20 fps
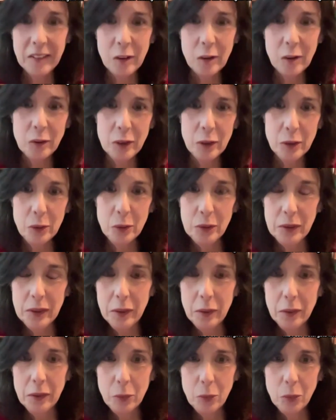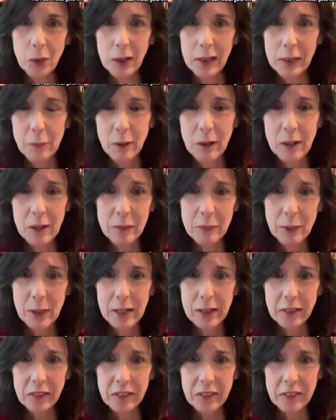although, the income
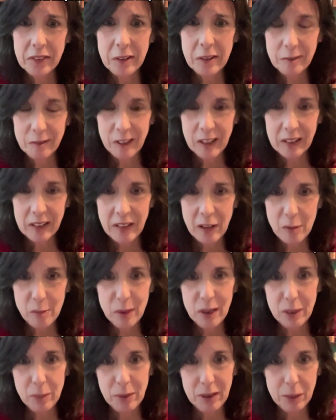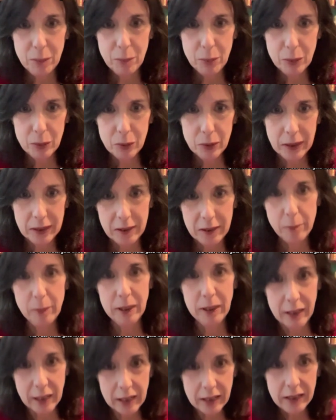tax doesn't affect that many people at the
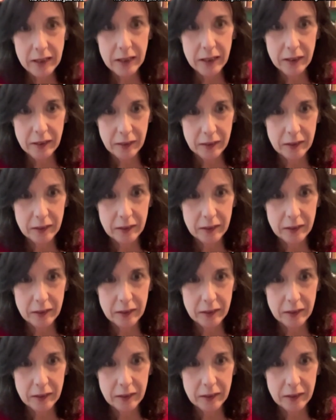beginning.